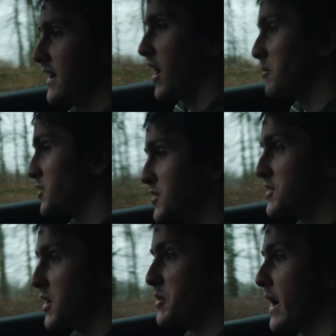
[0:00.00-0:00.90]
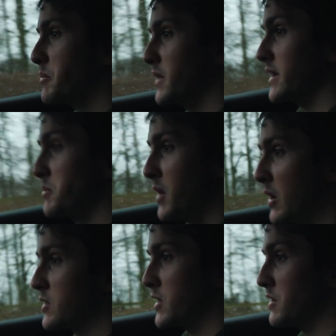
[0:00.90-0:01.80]
I'm just so happy that
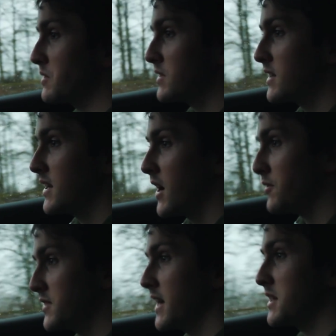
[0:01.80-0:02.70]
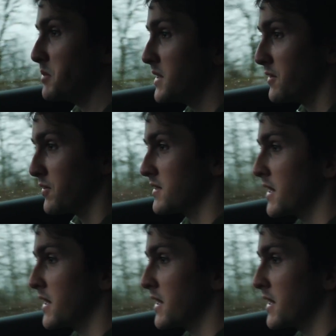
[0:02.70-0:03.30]
Peugeot have dared to be different.